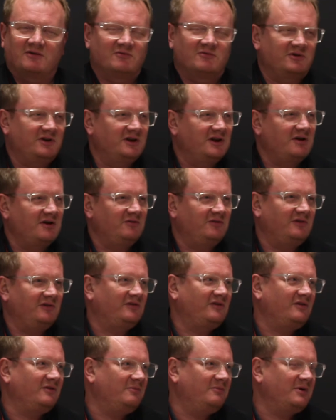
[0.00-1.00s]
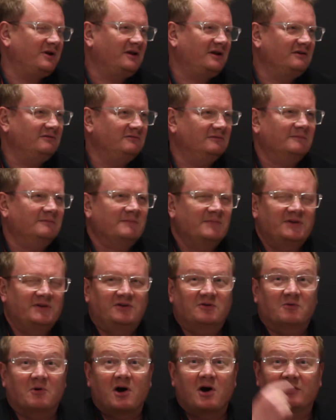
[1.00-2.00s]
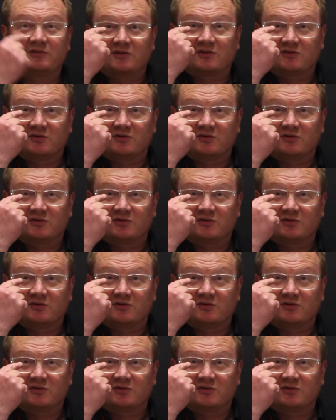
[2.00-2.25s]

or your nose is too big, and your eyes